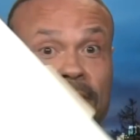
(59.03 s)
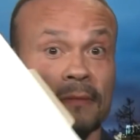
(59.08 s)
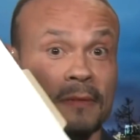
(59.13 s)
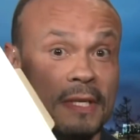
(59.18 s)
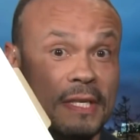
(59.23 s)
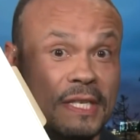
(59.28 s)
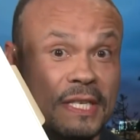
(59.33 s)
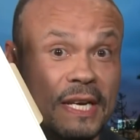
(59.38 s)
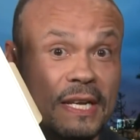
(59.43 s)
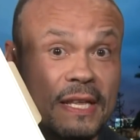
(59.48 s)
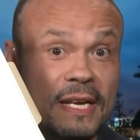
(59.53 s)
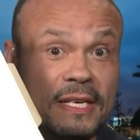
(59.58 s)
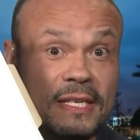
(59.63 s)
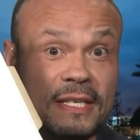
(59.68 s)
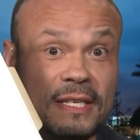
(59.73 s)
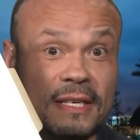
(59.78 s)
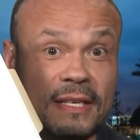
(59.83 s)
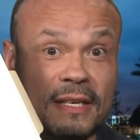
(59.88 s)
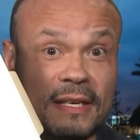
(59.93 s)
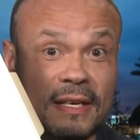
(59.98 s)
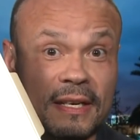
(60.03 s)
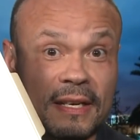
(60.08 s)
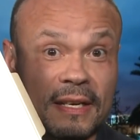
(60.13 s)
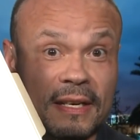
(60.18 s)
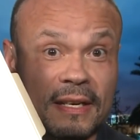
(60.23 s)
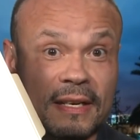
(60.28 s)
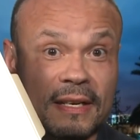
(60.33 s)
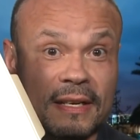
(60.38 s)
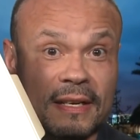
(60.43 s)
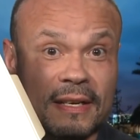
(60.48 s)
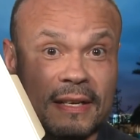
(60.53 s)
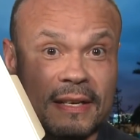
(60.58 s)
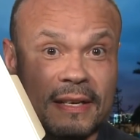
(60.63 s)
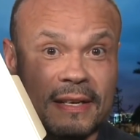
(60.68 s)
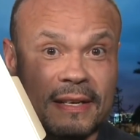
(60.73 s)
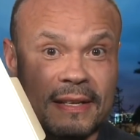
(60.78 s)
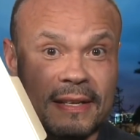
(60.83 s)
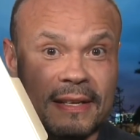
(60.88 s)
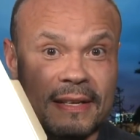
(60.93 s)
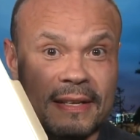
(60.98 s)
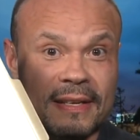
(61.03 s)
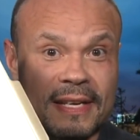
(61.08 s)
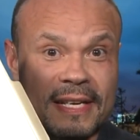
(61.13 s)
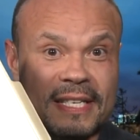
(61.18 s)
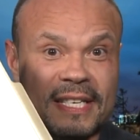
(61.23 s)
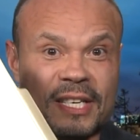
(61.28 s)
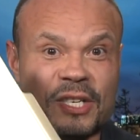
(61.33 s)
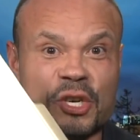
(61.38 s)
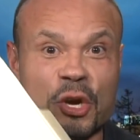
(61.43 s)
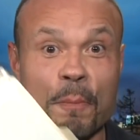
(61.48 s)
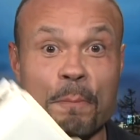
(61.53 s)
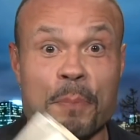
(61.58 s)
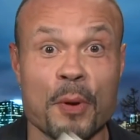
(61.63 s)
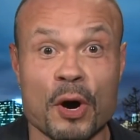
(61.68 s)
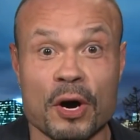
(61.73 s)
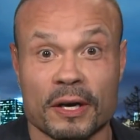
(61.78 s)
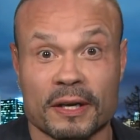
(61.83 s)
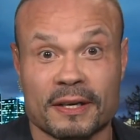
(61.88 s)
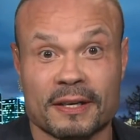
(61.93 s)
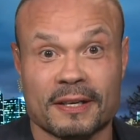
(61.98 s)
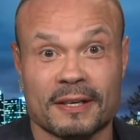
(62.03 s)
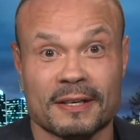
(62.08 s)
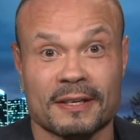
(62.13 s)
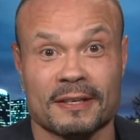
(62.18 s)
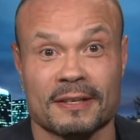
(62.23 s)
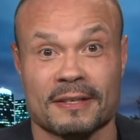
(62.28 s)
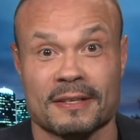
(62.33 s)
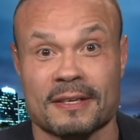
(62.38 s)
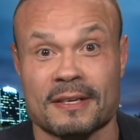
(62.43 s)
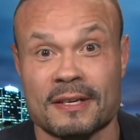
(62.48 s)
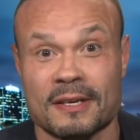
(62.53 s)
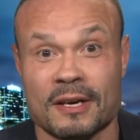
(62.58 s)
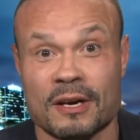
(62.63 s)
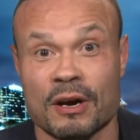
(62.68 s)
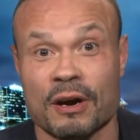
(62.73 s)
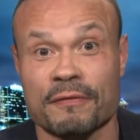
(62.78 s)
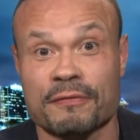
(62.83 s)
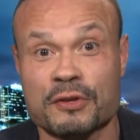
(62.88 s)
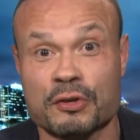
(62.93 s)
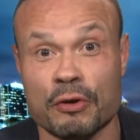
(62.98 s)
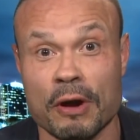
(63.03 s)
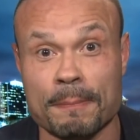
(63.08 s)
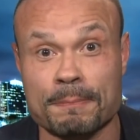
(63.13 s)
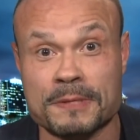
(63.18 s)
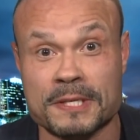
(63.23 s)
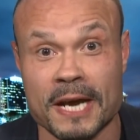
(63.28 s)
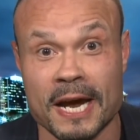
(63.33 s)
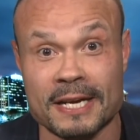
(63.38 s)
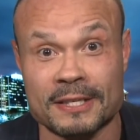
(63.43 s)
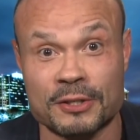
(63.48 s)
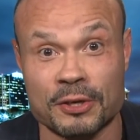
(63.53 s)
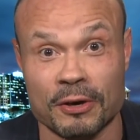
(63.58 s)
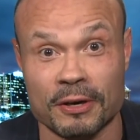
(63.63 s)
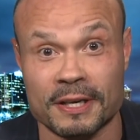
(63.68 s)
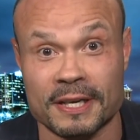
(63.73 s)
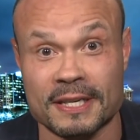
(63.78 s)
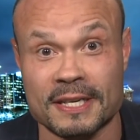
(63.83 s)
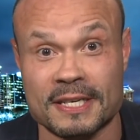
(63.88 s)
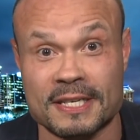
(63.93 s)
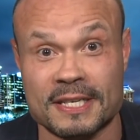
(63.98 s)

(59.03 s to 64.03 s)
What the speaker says: You see this? This is a book of trips I took in the